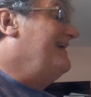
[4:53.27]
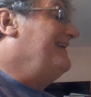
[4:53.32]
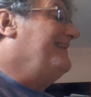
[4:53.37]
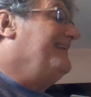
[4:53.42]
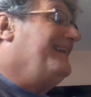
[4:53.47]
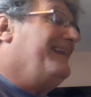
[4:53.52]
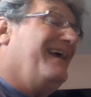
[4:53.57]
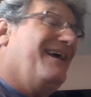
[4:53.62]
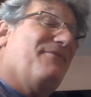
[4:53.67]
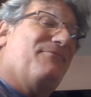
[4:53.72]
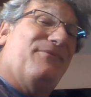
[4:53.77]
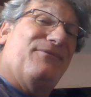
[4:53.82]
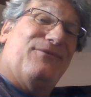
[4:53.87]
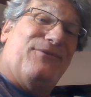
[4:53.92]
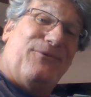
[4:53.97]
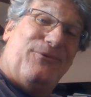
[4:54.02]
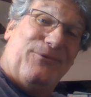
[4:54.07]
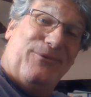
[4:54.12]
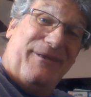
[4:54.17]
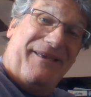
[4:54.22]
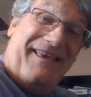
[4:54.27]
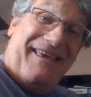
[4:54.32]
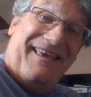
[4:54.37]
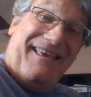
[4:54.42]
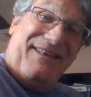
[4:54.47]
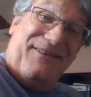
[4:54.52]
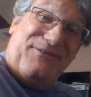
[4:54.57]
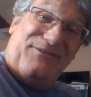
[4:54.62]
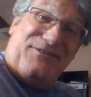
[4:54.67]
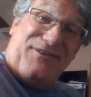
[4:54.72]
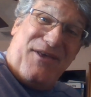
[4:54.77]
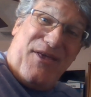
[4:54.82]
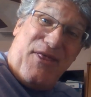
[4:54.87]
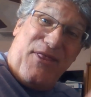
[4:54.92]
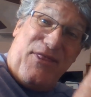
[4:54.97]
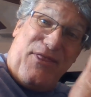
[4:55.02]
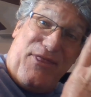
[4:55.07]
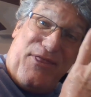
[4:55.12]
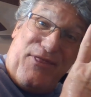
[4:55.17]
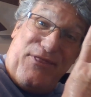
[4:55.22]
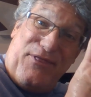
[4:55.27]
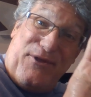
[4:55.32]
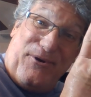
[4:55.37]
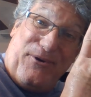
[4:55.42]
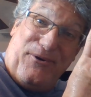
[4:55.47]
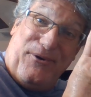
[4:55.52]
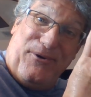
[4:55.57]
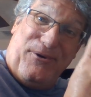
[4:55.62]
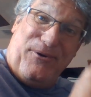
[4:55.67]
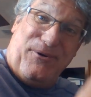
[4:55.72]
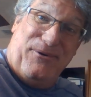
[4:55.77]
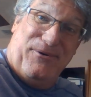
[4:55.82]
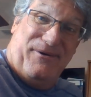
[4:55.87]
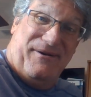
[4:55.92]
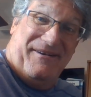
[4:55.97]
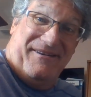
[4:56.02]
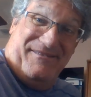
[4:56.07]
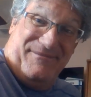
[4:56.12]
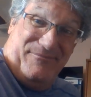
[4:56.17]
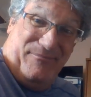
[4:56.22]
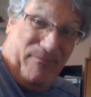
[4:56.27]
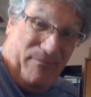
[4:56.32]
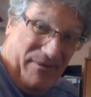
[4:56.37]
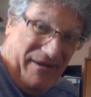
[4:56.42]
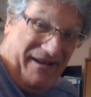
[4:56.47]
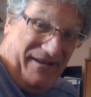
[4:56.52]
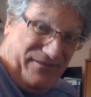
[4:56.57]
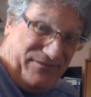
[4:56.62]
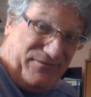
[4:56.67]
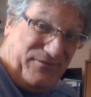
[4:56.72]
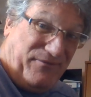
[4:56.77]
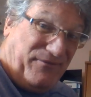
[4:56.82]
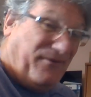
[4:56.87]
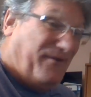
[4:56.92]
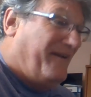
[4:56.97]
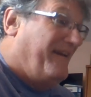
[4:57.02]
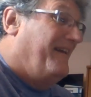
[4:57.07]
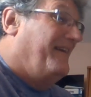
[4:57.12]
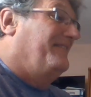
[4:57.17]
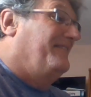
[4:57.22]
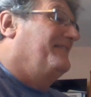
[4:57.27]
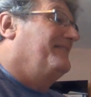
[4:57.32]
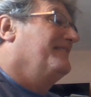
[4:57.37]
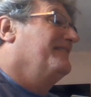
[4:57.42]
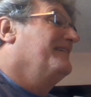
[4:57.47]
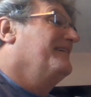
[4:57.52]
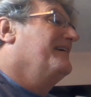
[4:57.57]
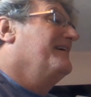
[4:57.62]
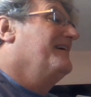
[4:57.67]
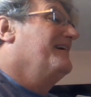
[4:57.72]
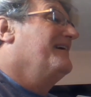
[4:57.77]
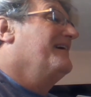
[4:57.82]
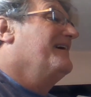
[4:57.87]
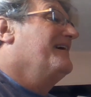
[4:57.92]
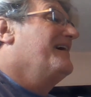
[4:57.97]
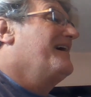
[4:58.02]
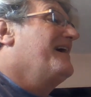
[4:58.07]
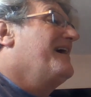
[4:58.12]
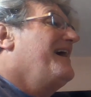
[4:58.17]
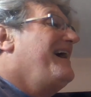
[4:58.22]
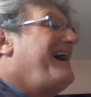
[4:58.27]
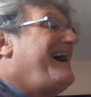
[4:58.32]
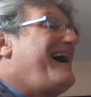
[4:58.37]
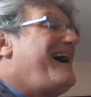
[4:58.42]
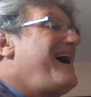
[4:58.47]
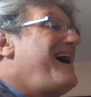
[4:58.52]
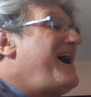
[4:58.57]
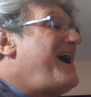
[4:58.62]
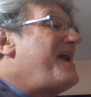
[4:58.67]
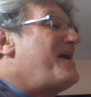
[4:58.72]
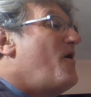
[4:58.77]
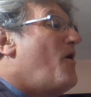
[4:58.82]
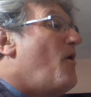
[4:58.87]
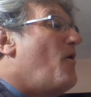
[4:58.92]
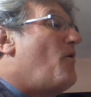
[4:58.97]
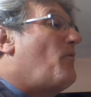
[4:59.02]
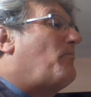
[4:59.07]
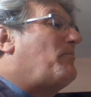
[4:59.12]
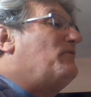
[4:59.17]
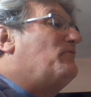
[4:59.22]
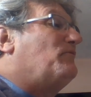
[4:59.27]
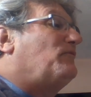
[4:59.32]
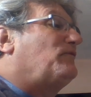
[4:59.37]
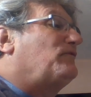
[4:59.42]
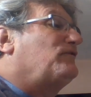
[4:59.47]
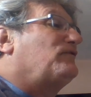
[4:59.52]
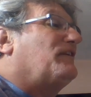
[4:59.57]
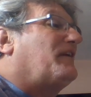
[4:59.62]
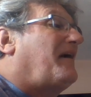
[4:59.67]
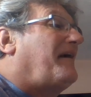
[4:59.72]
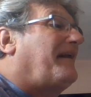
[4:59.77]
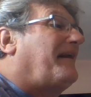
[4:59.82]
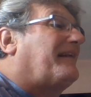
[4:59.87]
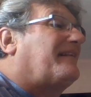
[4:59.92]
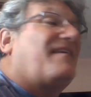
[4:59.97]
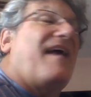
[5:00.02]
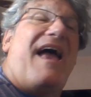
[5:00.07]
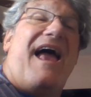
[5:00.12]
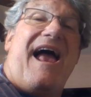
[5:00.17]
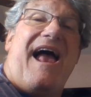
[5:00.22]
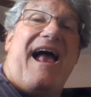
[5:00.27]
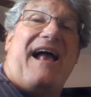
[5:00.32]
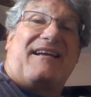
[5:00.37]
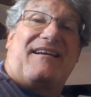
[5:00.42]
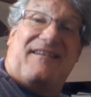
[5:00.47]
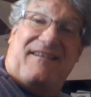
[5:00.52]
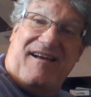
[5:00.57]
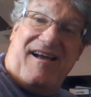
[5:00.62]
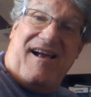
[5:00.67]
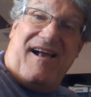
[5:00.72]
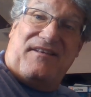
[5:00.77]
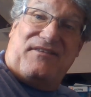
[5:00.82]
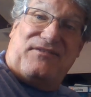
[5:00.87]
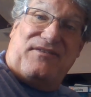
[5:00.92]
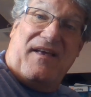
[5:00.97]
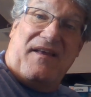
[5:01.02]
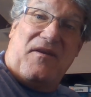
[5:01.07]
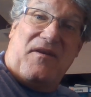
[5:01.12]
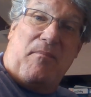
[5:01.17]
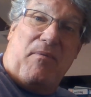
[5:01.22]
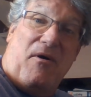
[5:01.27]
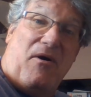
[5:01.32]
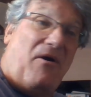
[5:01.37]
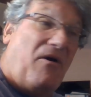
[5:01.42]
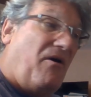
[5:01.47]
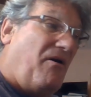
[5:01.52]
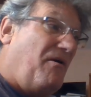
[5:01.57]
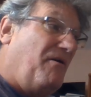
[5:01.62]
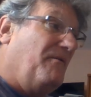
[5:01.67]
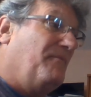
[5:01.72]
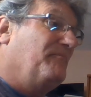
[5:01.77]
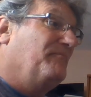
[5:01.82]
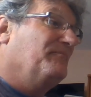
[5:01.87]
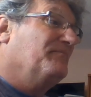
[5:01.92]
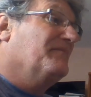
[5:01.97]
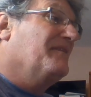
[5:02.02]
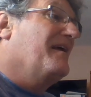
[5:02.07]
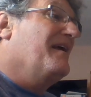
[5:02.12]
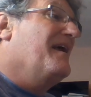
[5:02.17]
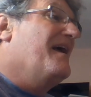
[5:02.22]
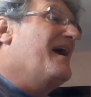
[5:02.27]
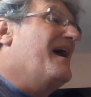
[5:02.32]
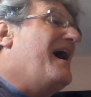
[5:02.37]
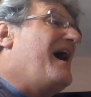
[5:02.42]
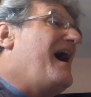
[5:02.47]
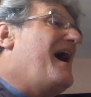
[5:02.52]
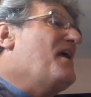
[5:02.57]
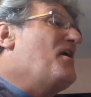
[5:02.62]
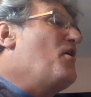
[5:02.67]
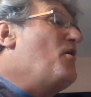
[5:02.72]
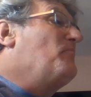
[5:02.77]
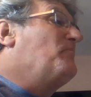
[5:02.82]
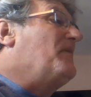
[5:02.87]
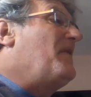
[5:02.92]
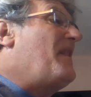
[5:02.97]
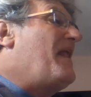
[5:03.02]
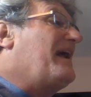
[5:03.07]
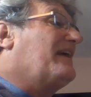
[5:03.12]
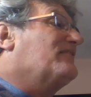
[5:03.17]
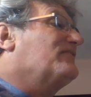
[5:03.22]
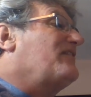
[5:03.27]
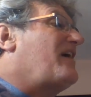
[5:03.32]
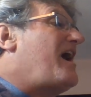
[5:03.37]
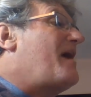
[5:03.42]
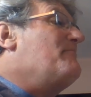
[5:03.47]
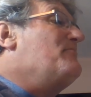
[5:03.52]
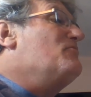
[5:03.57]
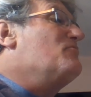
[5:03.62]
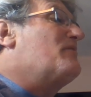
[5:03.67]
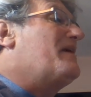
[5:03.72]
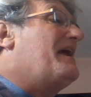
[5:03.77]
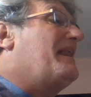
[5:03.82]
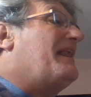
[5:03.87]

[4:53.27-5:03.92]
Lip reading: and that I was only his third best friend. I hope you sit on a tack, I said to Paul. I hope the next time you